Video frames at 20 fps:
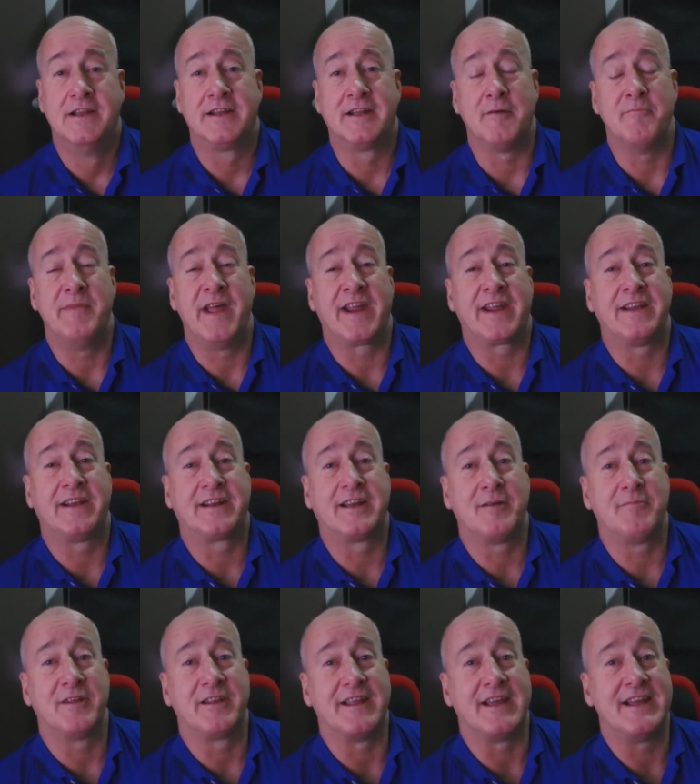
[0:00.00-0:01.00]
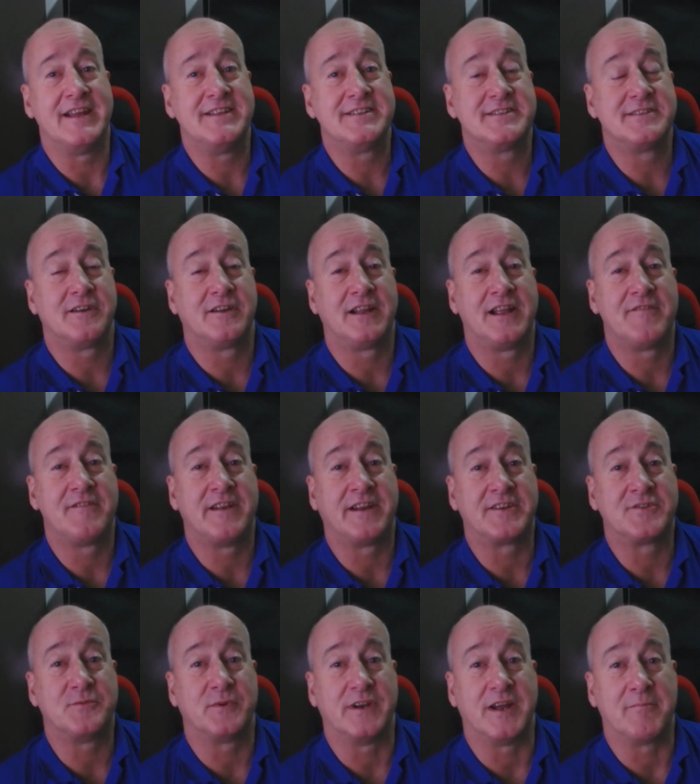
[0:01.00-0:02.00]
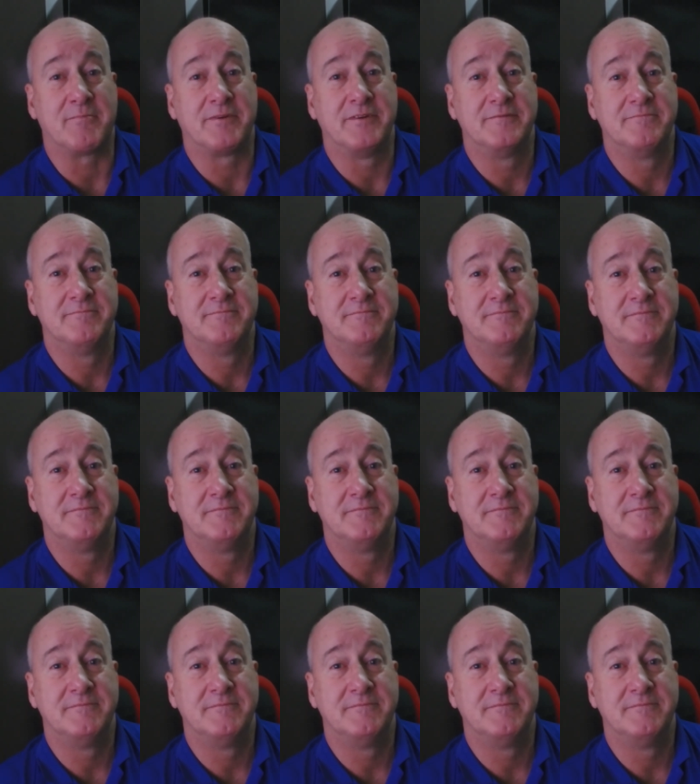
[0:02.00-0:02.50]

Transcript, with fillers: Come back in a couple of days and I'll have the next one up.